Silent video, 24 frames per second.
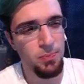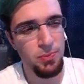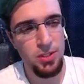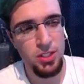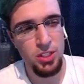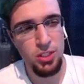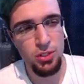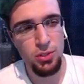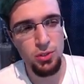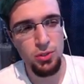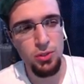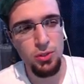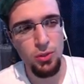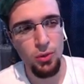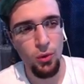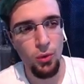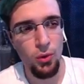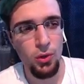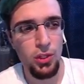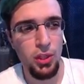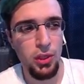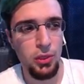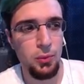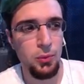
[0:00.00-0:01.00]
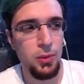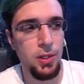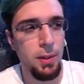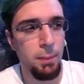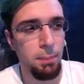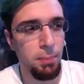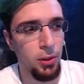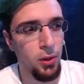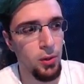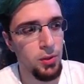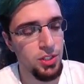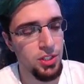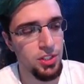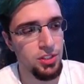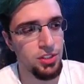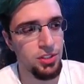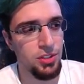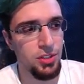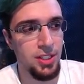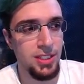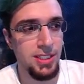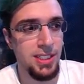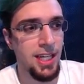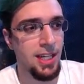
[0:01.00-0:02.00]
two or three approaches
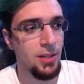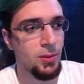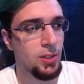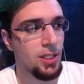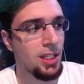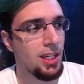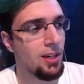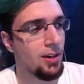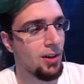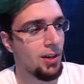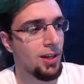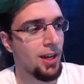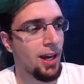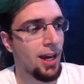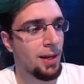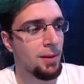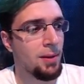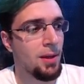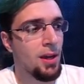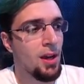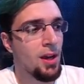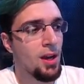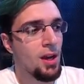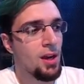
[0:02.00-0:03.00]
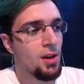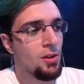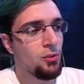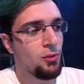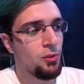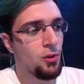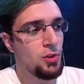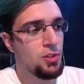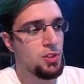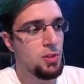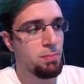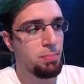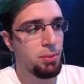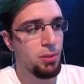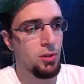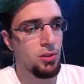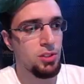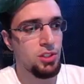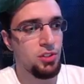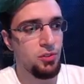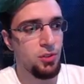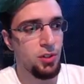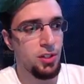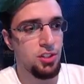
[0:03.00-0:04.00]
you can take with KR9. First
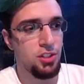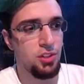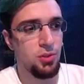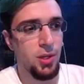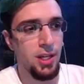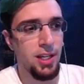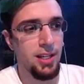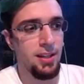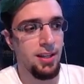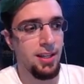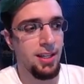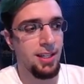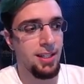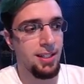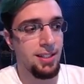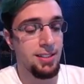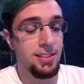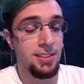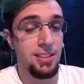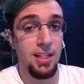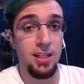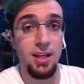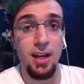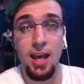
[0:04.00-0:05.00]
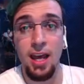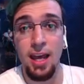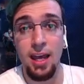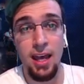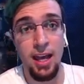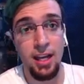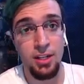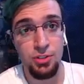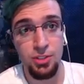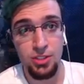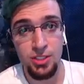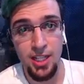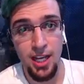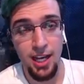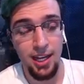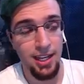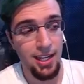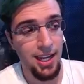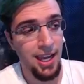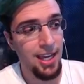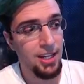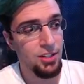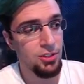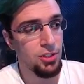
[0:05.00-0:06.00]
approach for a trait is extra
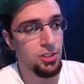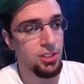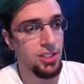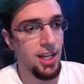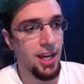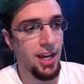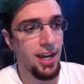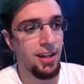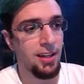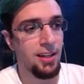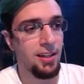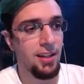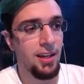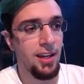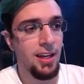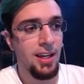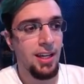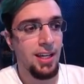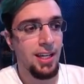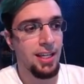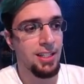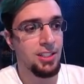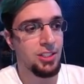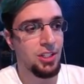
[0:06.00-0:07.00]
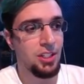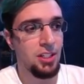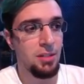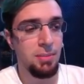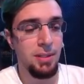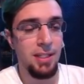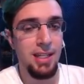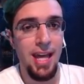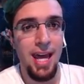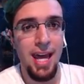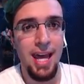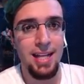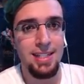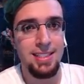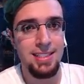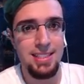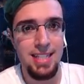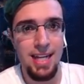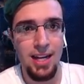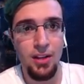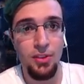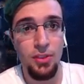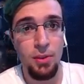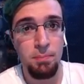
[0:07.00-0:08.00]
attack. Extra attack is going to be hands
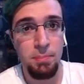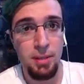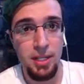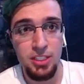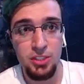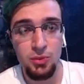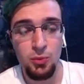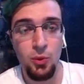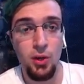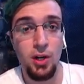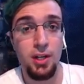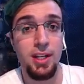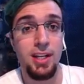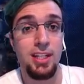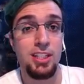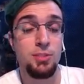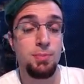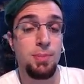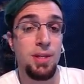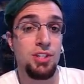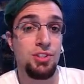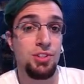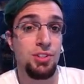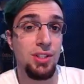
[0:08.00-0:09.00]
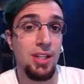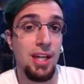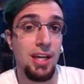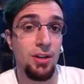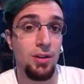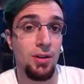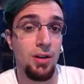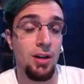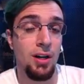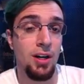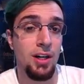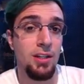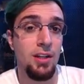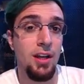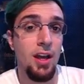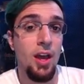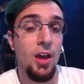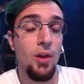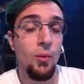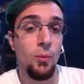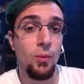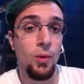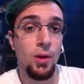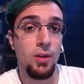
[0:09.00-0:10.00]
down the best one, especially later on
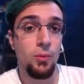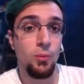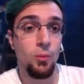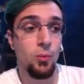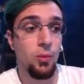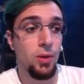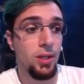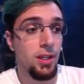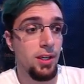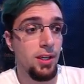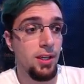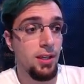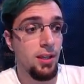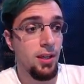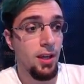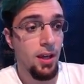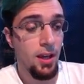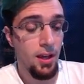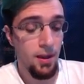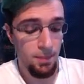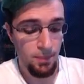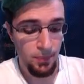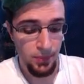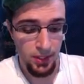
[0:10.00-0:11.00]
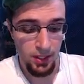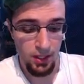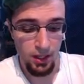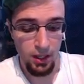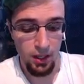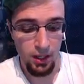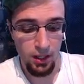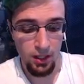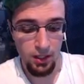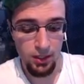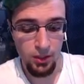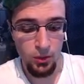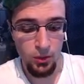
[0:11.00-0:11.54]
when we on uh,